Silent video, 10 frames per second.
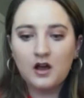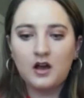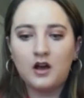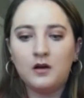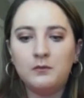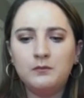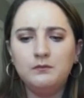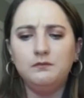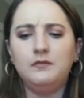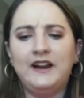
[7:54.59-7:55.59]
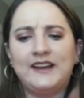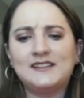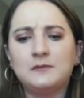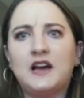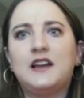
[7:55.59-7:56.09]
But I guess
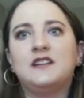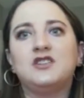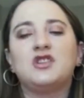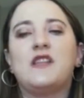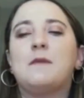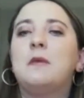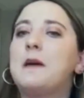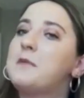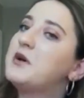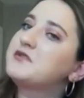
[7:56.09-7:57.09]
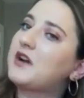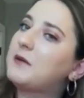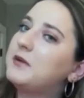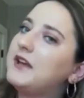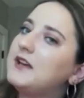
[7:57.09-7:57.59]
I'm kind of touched on that, but my
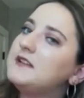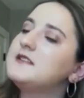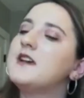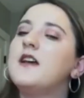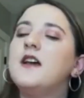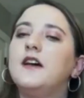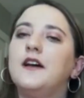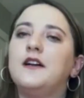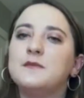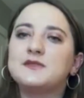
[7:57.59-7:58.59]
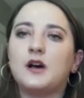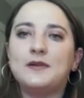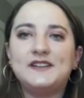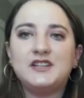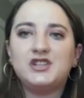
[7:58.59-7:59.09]
post-grad plans, so I'll
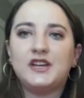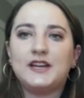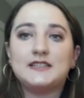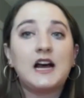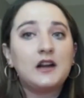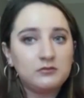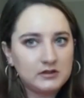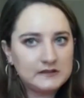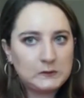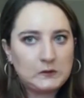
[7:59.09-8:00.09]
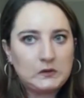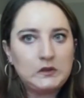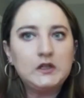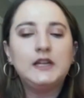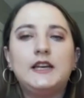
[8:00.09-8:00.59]
be teaching in a Title I
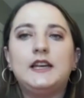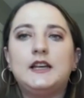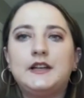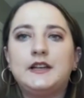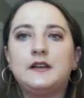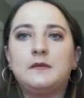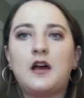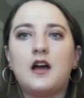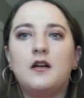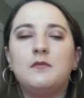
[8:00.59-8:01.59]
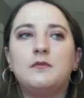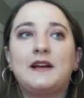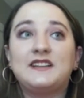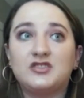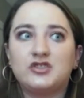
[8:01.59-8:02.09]
school in
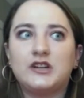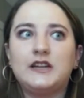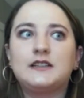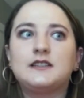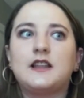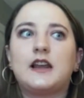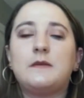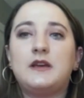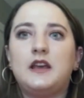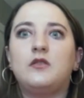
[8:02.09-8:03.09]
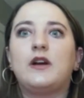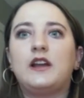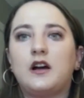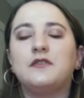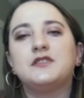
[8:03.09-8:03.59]
my district that I'm in right
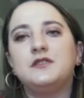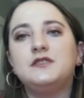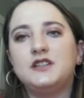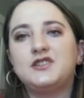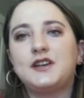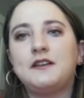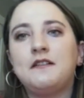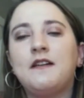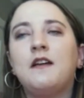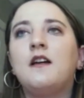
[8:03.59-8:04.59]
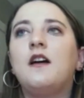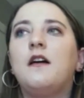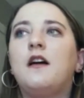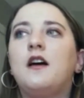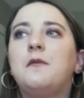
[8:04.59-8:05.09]
now for student teaching.
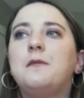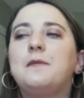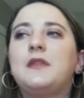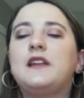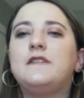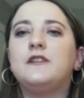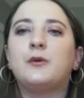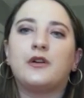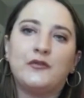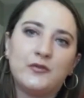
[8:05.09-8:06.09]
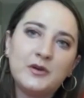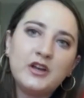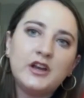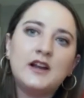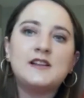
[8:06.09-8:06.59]
And if you aren't
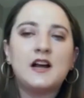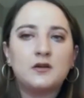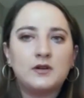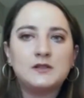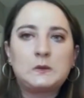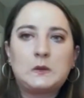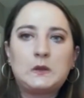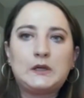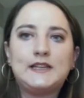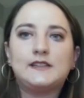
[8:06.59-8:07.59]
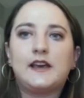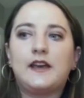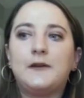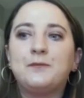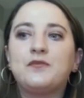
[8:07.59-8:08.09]
familiar, a Title I school is
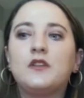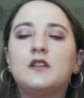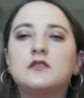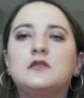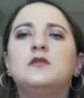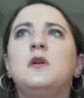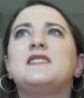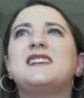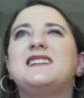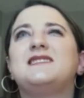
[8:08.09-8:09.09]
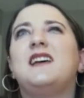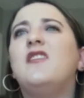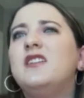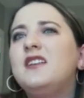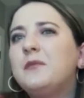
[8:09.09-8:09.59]
a school where it's
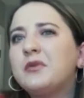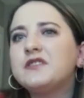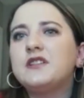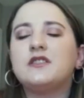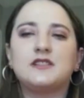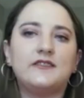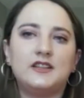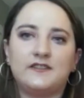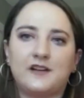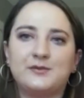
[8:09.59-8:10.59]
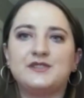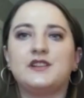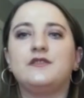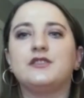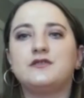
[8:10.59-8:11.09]
70% or
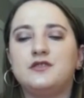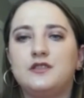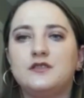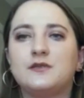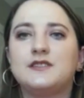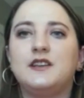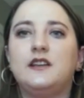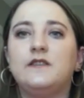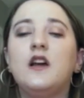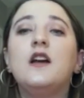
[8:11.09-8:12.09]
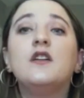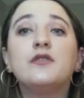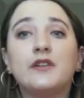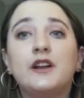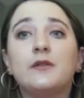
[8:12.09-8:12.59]
75% of your students receive
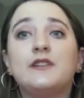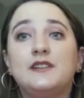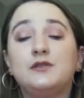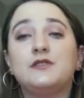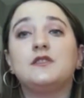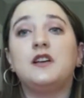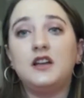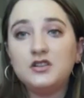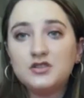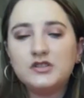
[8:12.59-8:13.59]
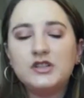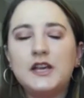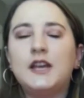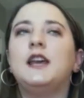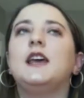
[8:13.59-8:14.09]
free or reduced lunch.
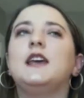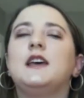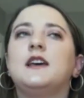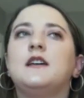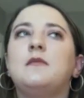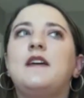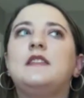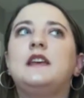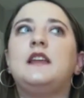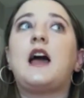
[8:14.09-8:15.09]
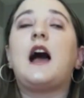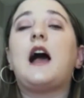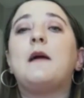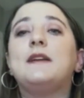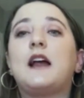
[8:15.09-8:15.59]
And then,
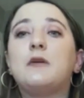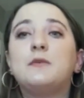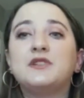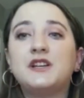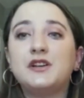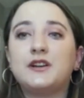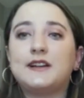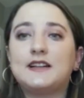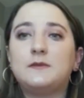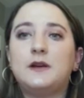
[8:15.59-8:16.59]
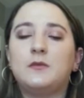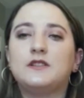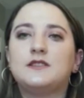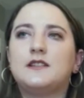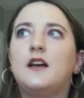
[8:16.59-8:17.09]
I would particularly like to be in
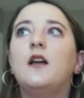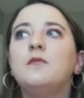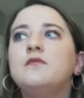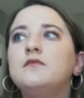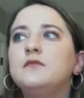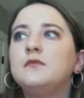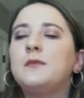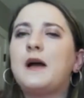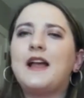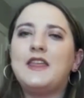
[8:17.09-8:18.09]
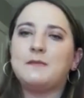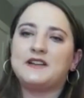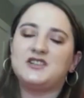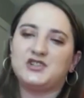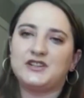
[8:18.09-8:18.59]
what's, I think my
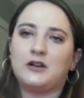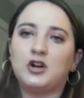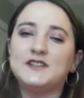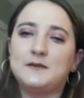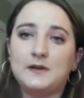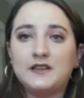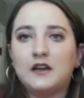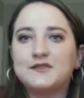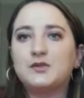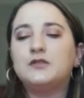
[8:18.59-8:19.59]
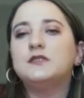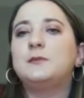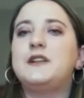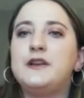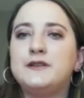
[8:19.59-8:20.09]
district now calls it Midtown schools,
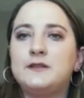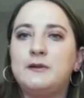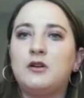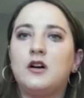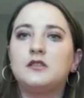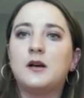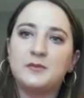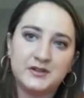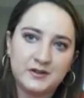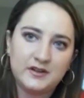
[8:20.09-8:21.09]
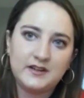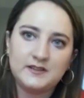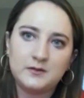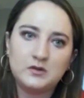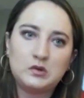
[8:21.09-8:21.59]
but it used to be called Opportunity
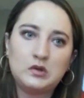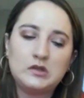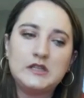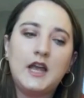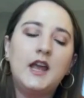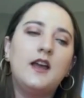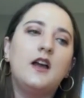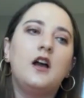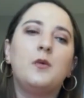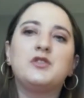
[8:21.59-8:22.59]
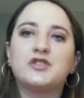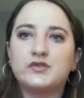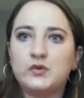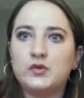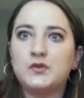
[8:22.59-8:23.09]
Zone schools, which are
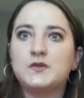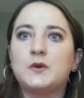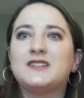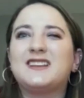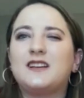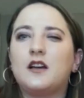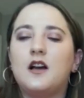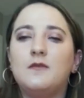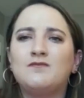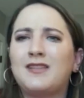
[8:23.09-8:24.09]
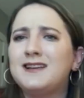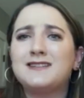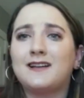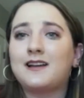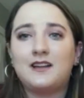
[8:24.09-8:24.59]
schools where it's I think it's
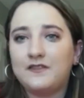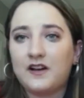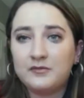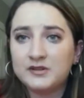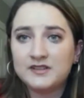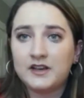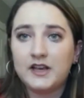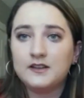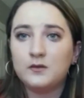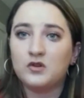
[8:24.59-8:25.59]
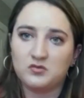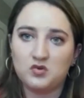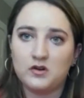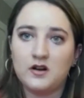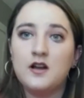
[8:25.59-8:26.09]
95% or
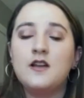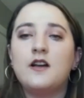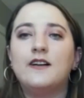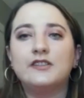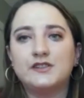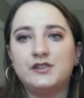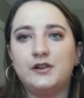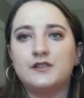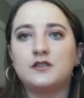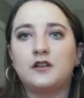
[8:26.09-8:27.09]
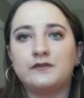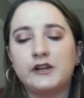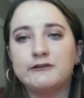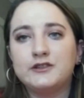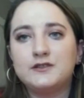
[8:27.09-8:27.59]
more of your students are on free
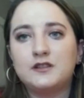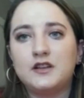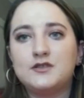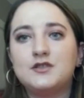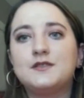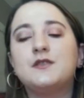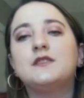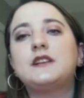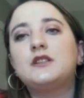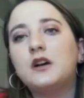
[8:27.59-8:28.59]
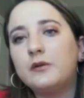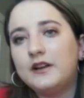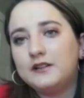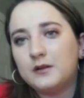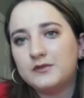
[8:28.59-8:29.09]
or reduced lunch. So those lower
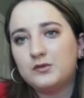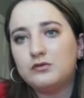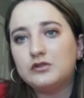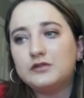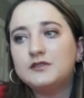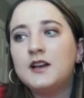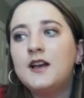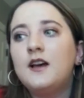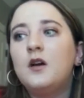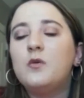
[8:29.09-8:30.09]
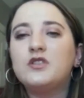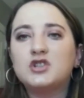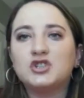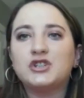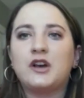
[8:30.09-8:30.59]
income schools with
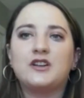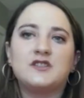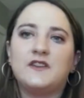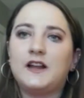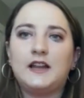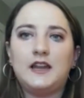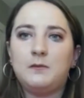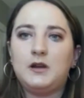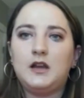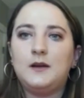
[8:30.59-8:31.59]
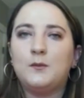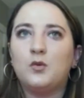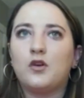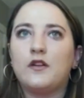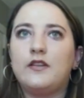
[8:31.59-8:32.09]
children who I just feel need me
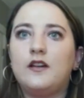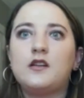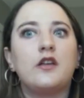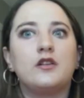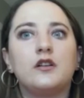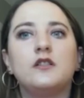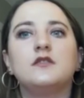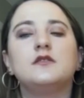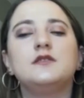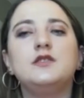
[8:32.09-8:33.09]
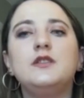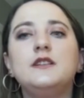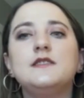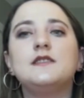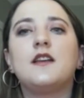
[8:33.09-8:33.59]
more than other
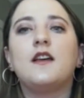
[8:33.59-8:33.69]
students.